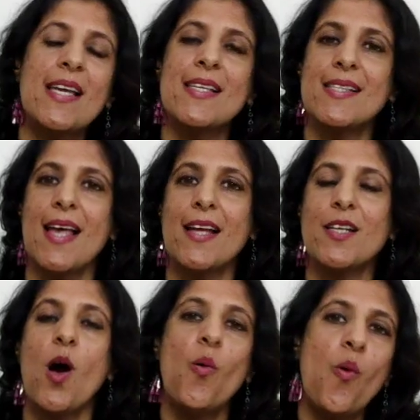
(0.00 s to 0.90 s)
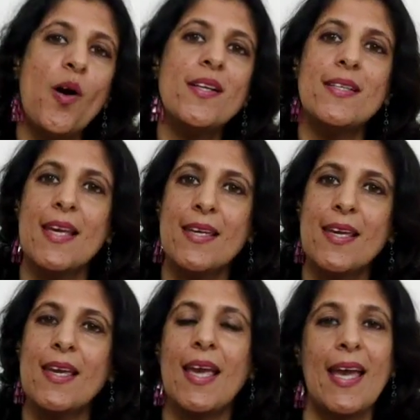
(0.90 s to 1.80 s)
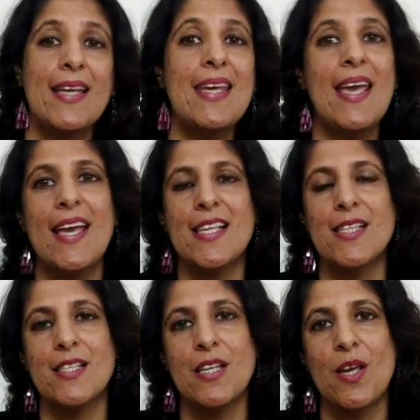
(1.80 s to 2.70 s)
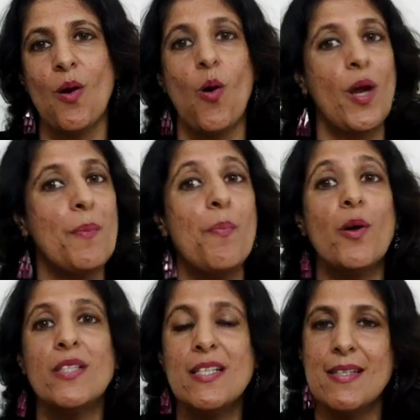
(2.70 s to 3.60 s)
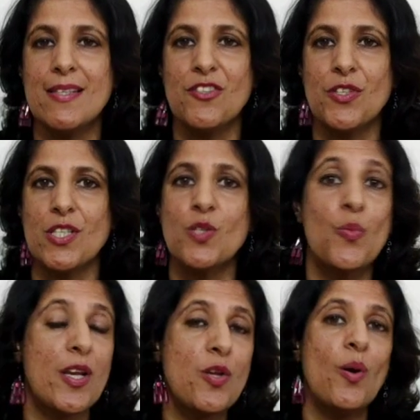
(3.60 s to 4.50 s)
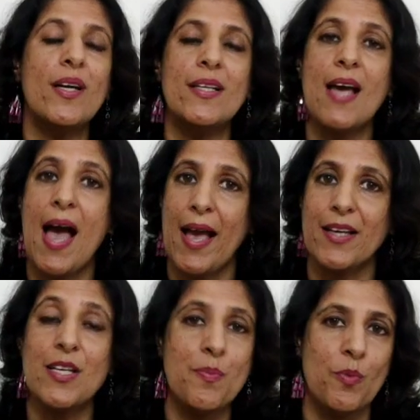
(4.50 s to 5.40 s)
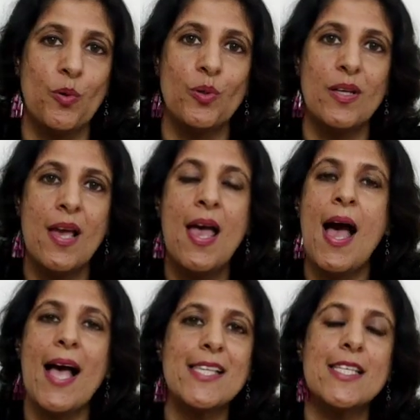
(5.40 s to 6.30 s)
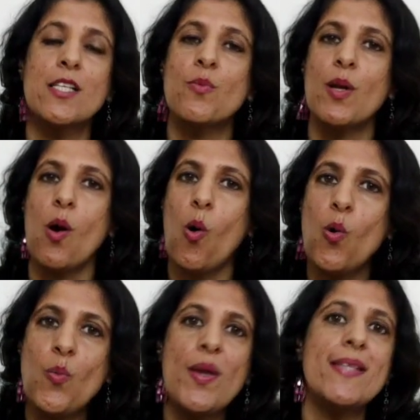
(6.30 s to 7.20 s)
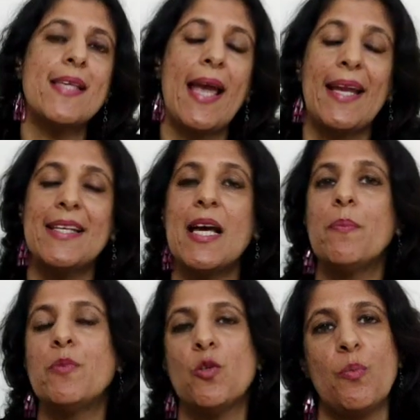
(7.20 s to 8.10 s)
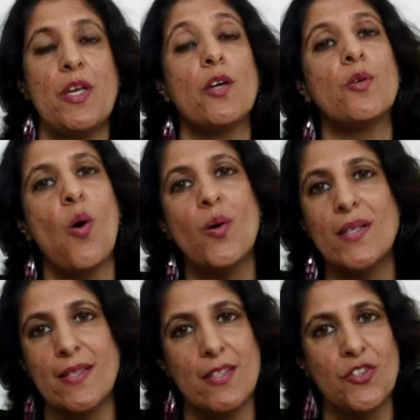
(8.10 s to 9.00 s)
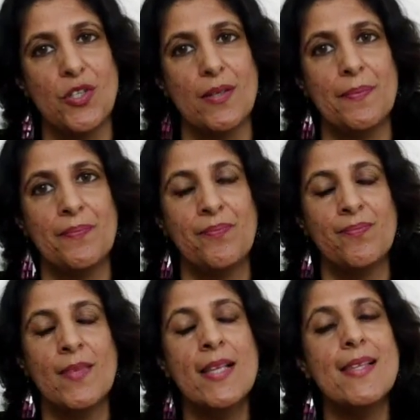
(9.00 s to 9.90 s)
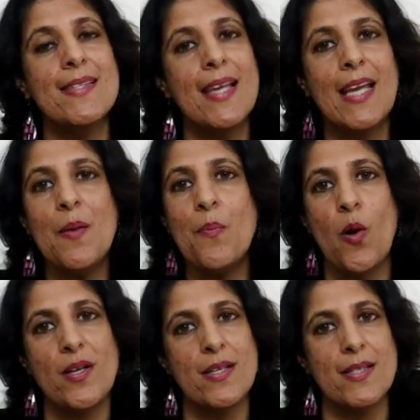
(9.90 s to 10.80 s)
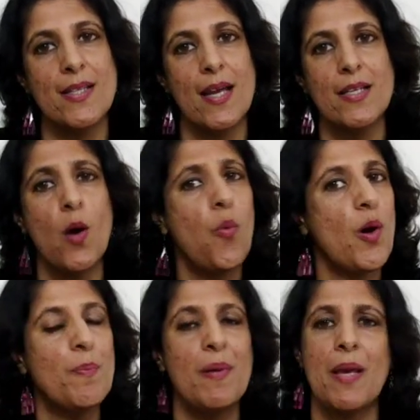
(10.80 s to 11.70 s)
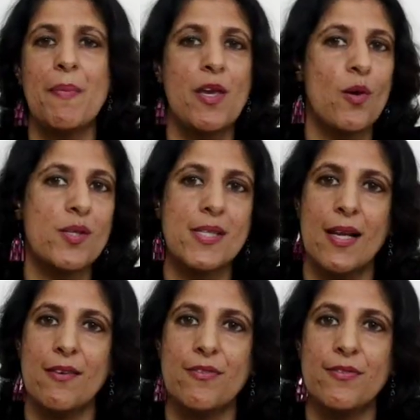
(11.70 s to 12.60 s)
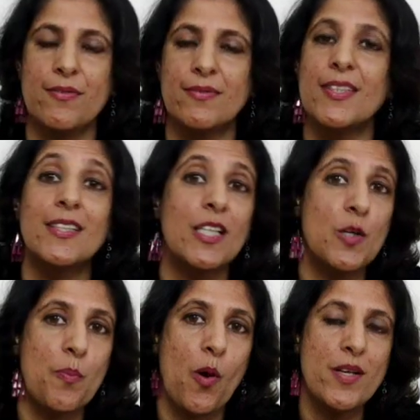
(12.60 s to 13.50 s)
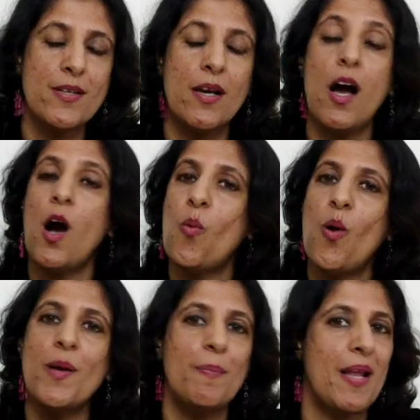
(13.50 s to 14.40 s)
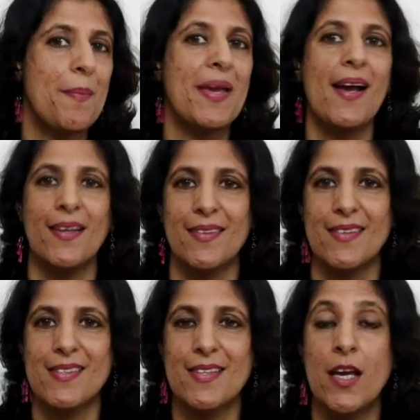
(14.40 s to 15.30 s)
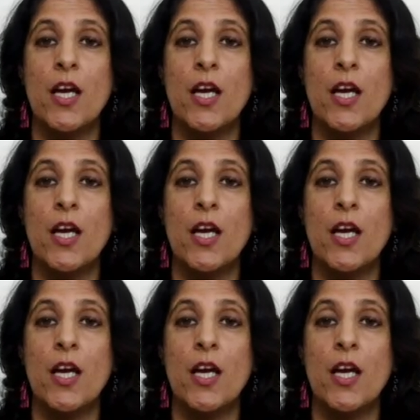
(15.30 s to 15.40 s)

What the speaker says: thing is that avoid taking any hasty or important decisions when you're in an angry mood, as it will always end up to be a wrong decision. The second point is that avoid blaming yourself. The third point, avoid blaming others.